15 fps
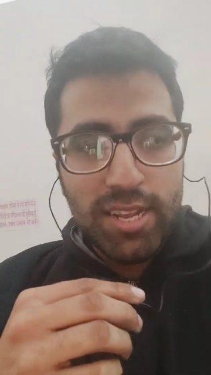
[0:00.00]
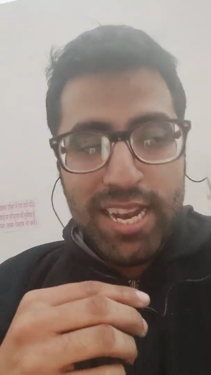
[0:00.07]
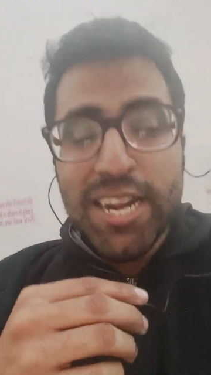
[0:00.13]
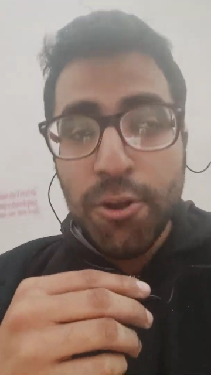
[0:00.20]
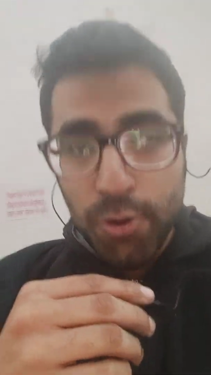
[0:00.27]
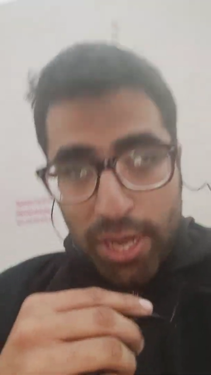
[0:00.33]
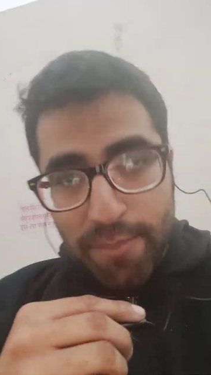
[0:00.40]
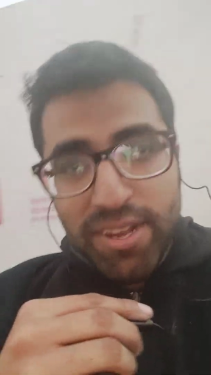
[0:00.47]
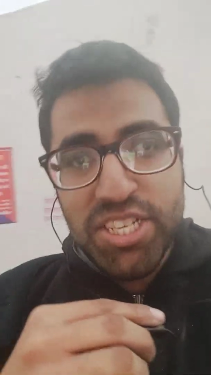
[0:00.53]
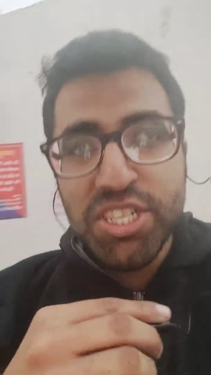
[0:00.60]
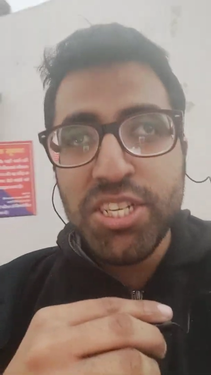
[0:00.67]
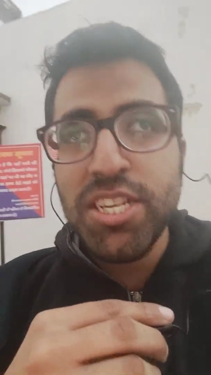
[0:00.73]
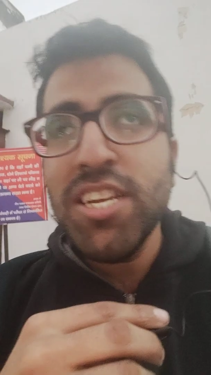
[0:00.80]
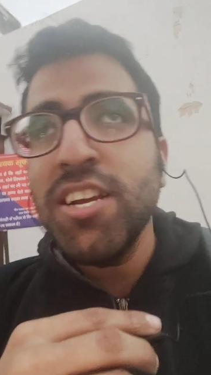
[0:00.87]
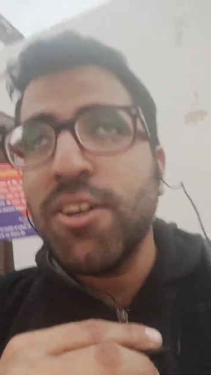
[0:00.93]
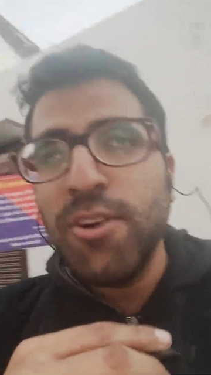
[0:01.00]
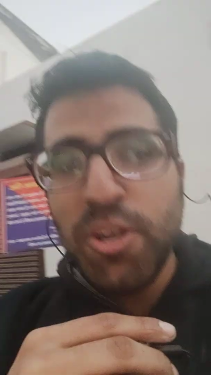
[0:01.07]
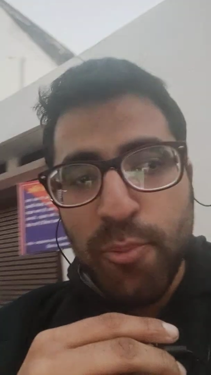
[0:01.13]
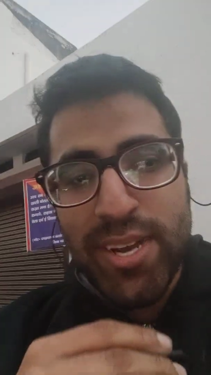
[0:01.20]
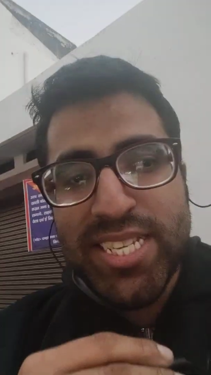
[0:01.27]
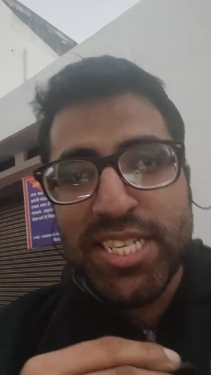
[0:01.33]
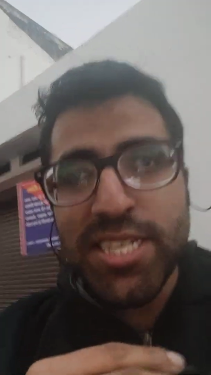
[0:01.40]
electrochemistry
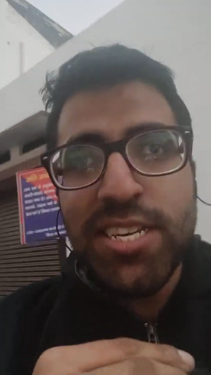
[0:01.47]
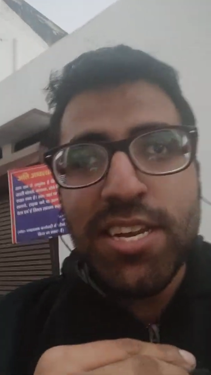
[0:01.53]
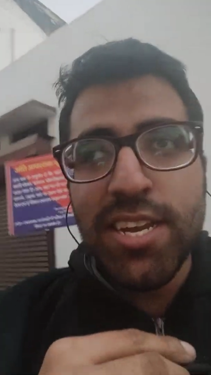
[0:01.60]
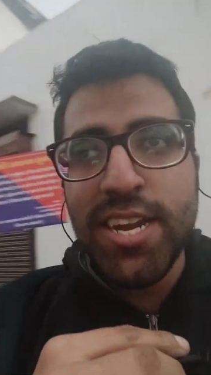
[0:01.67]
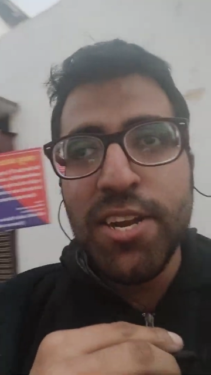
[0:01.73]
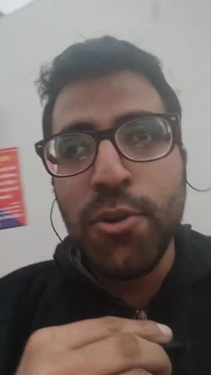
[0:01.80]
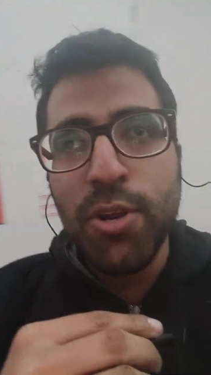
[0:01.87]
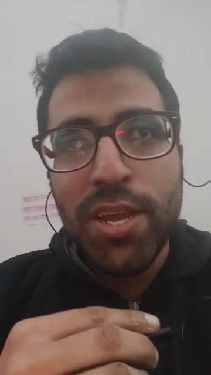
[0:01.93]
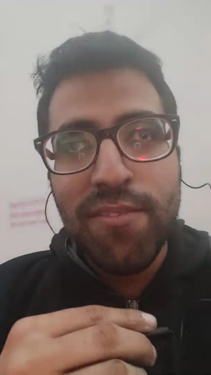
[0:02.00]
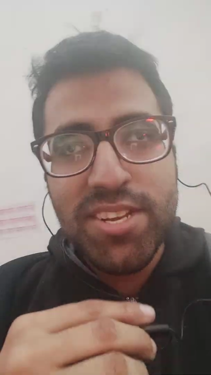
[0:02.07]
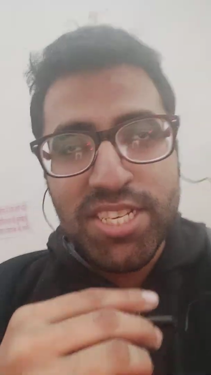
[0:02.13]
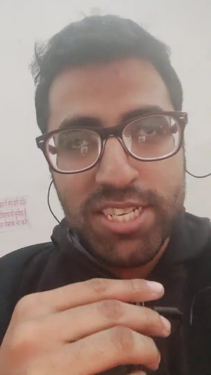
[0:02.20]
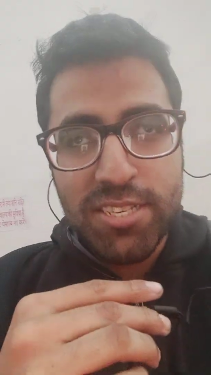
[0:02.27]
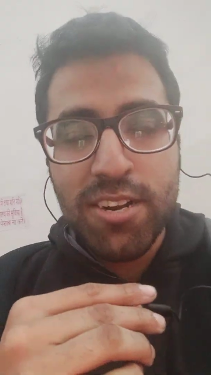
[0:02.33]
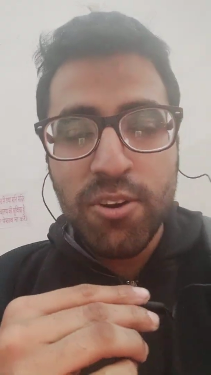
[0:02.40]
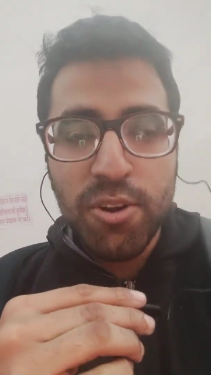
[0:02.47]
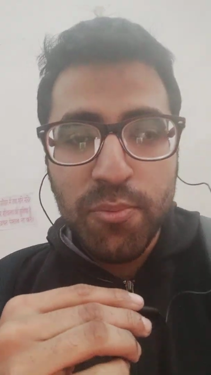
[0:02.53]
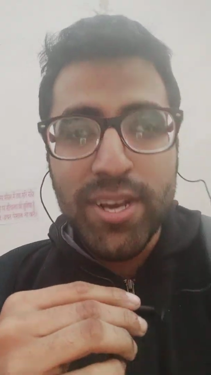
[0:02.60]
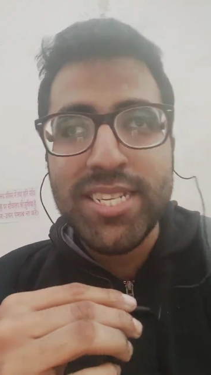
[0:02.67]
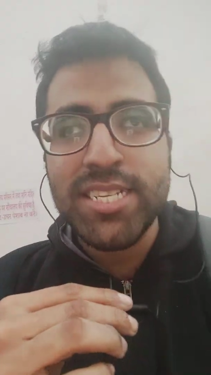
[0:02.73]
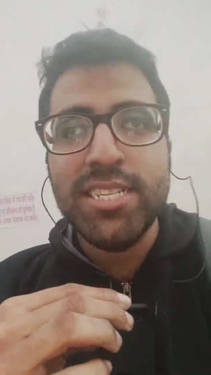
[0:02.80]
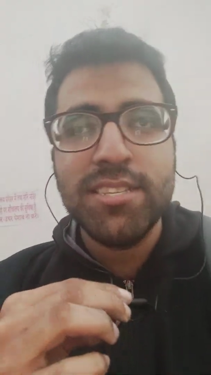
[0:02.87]
good question electrochemistry ka good
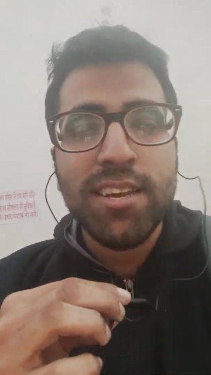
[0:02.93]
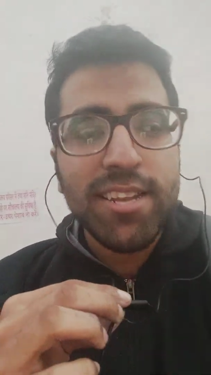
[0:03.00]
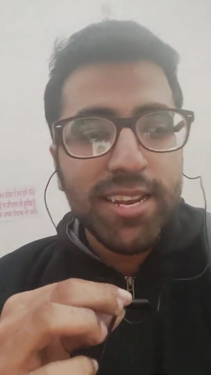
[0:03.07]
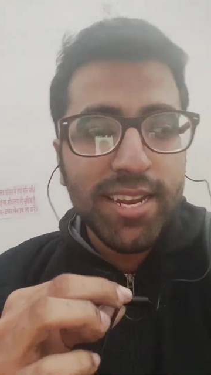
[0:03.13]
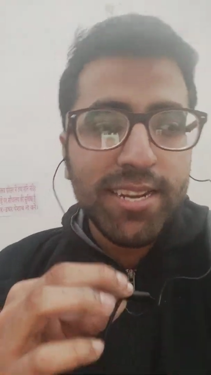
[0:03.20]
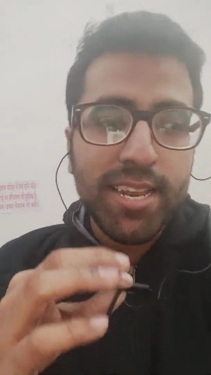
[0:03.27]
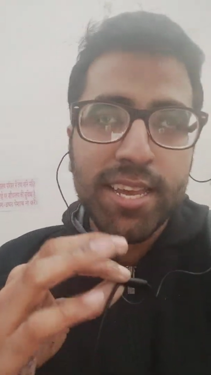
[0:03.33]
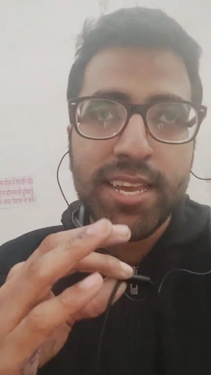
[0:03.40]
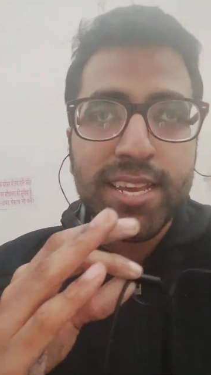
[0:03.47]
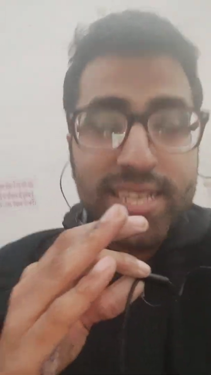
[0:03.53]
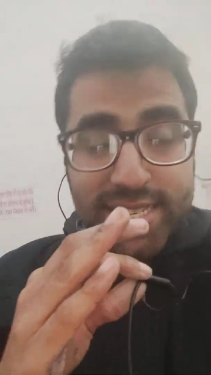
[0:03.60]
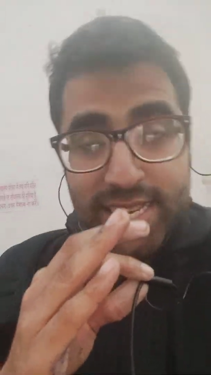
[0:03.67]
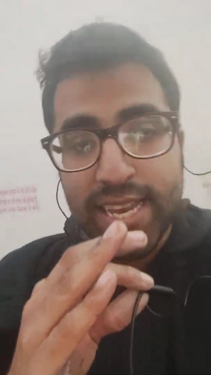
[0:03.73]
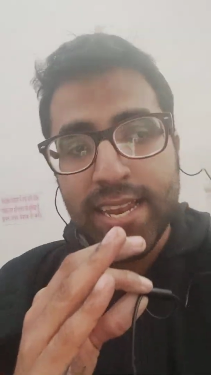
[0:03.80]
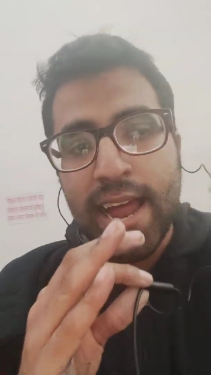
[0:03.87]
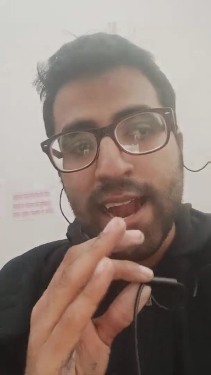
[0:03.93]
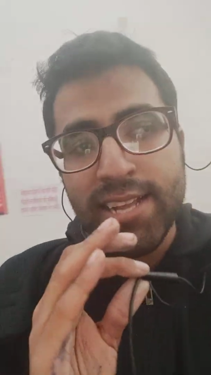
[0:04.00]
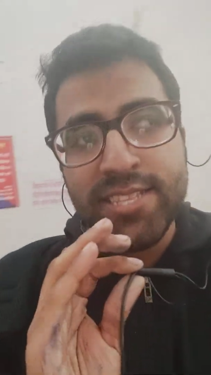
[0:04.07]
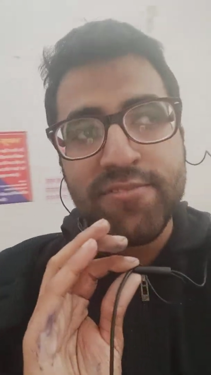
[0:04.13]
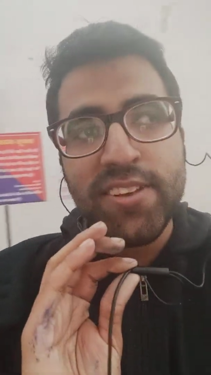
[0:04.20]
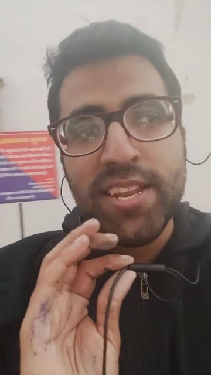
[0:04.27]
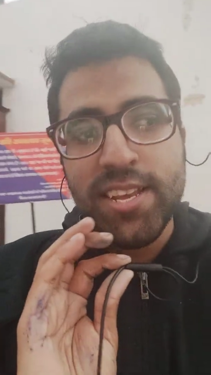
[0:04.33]
question relating e cell
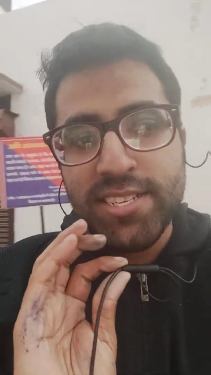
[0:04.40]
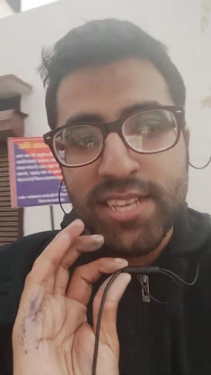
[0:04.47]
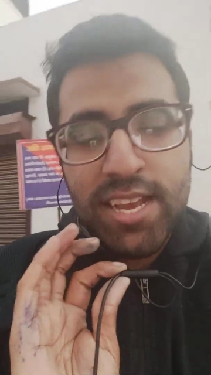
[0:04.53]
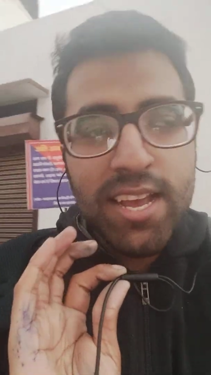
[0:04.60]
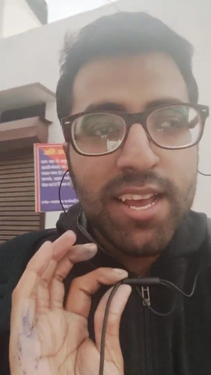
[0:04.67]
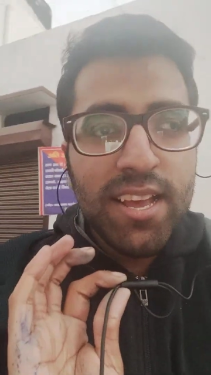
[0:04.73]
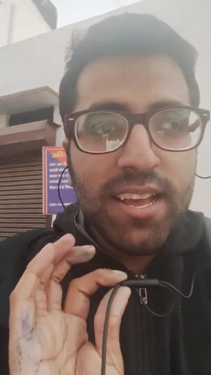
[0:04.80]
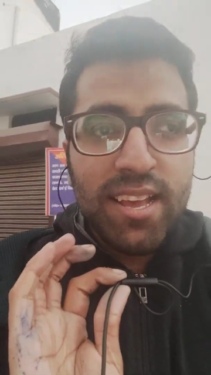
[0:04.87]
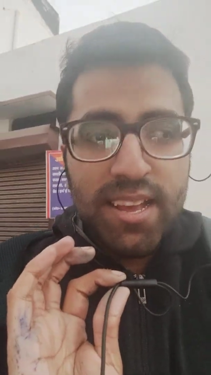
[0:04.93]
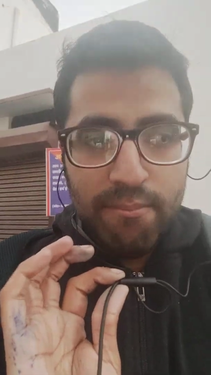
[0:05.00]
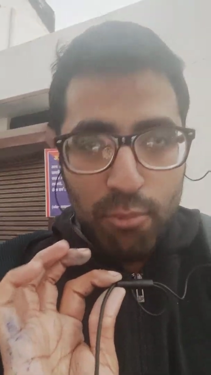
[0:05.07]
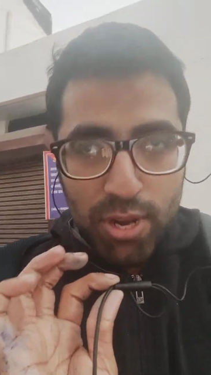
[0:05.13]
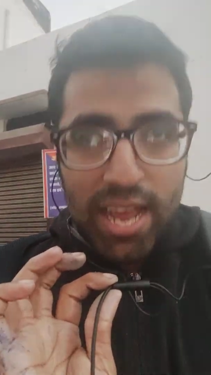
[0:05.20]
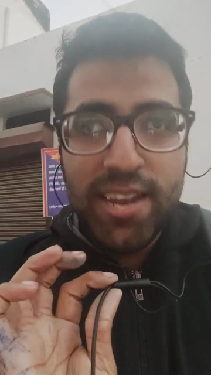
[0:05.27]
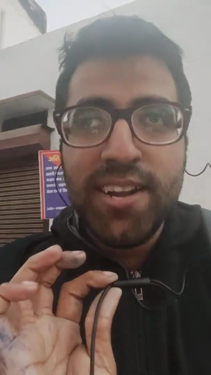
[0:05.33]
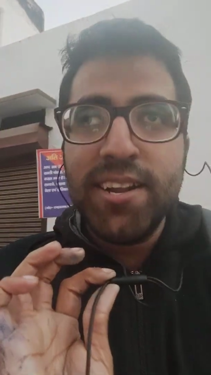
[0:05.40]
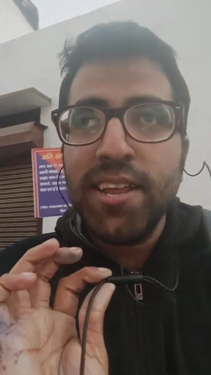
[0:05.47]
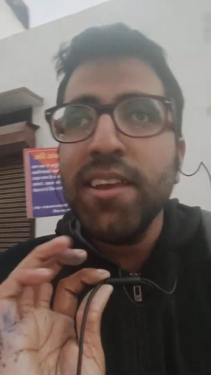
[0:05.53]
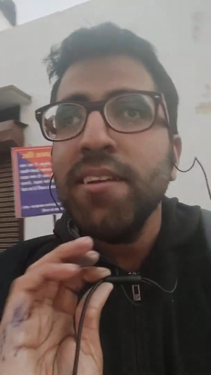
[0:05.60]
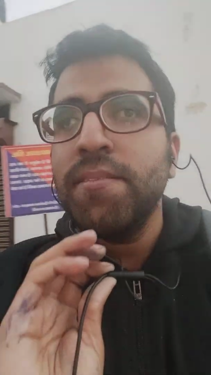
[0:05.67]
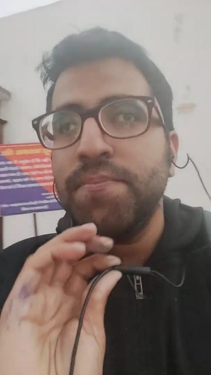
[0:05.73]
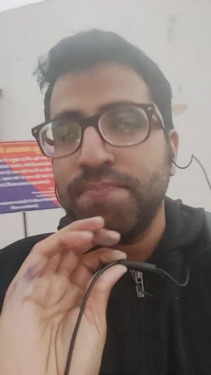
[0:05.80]
as well as
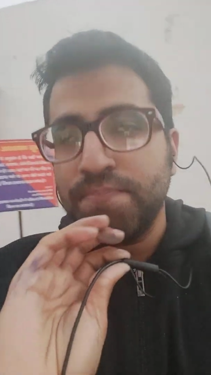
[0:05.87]
molality